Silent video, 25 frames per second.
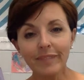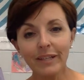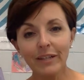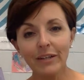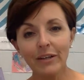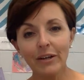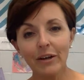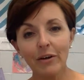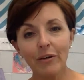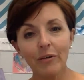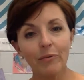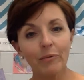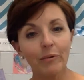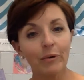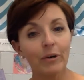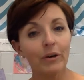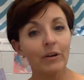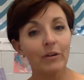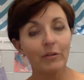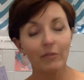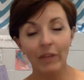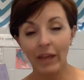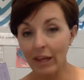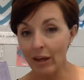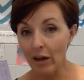we're
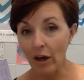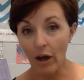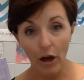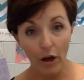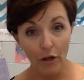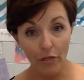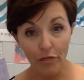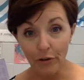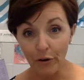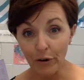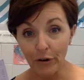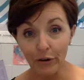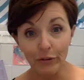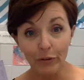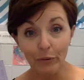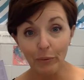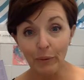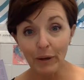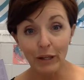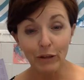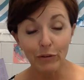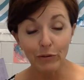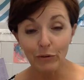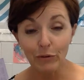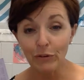like a third of the
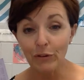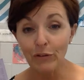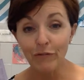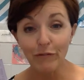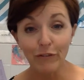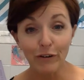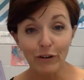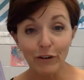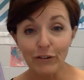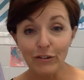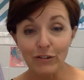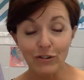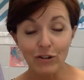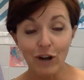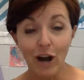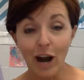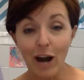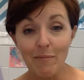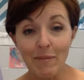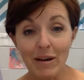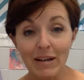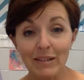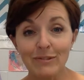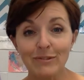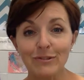way through the first
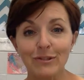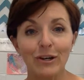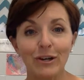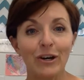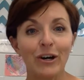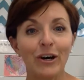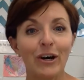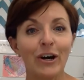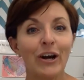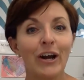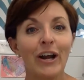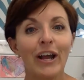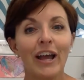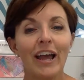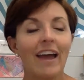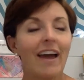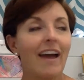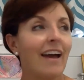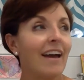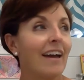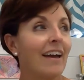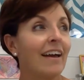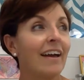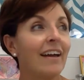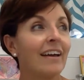trimester,
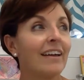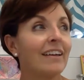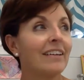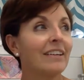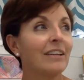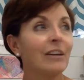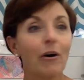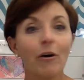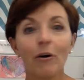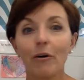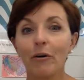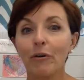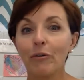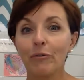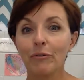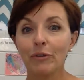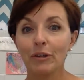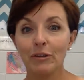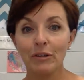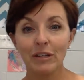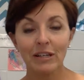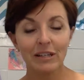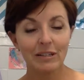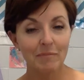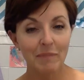and you
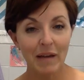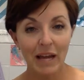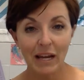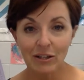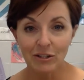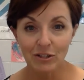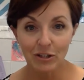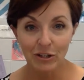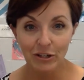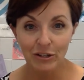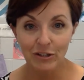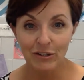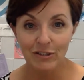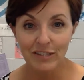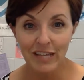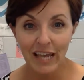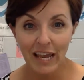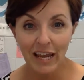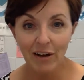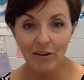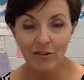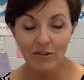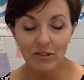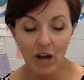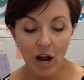need to make sure you're
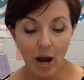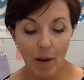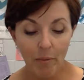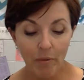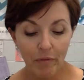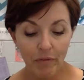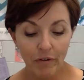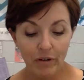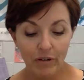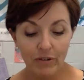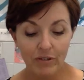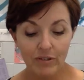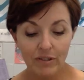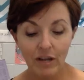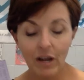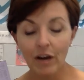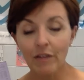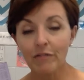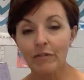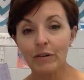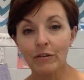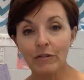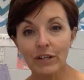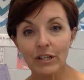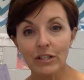staying on top of your
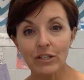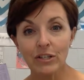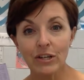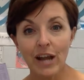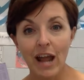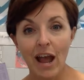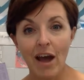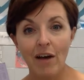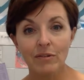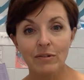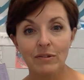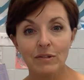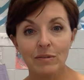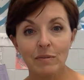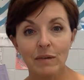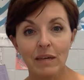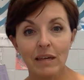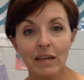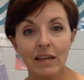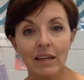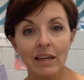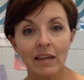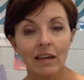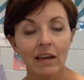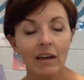stuff and reaching out to
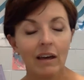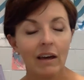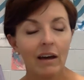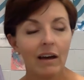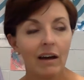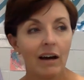me.